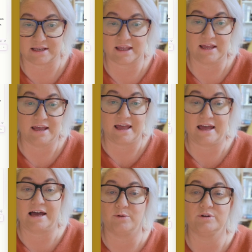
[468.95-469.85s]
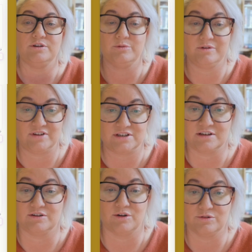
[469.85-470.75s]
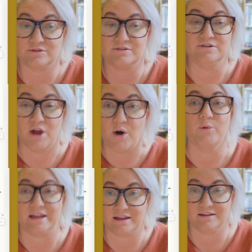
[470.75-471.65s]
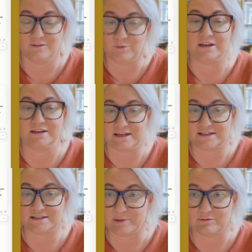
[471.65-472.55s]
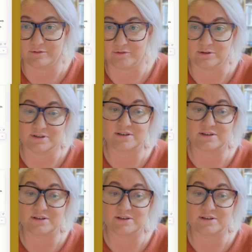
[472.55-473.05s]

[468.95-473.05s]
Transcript: Like, how would you envision a note knowing when it needs to be reviewed?